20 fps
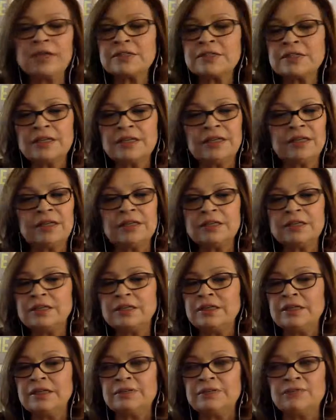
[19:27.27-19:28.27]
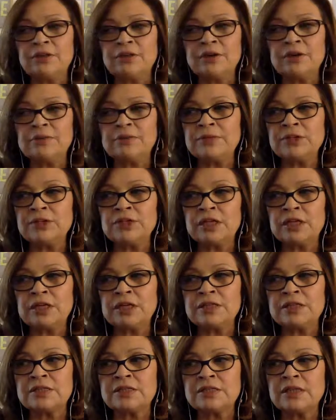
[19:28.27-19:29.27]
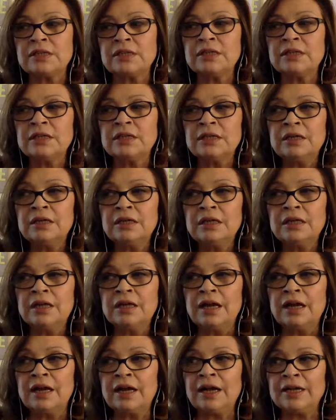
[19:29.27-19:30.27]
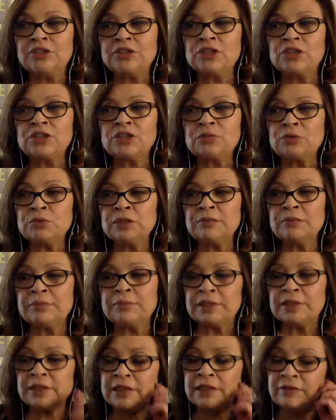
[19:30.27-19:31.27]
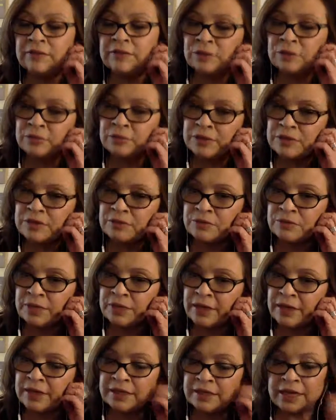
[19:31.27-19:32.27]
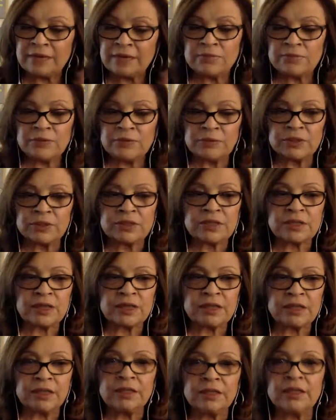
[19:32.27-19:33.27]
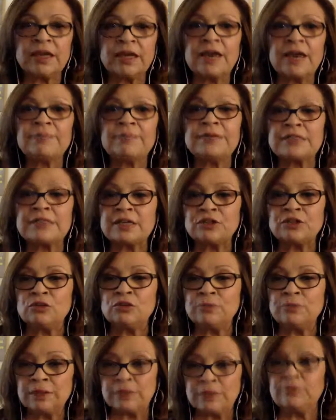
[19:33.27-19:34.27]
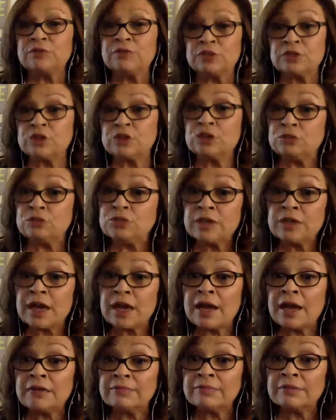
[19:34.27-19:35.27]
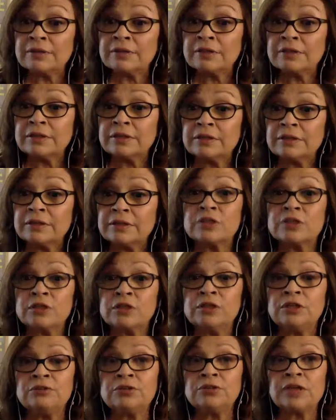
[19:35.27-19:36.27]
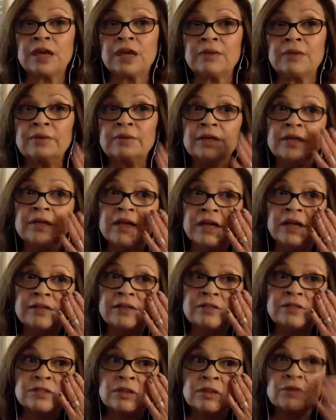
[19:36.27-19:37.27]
it very much is. And I just really believe, and the reason why I named the book Standing in the Gap is I do believe there's a huge gap. There's a huge gap. And so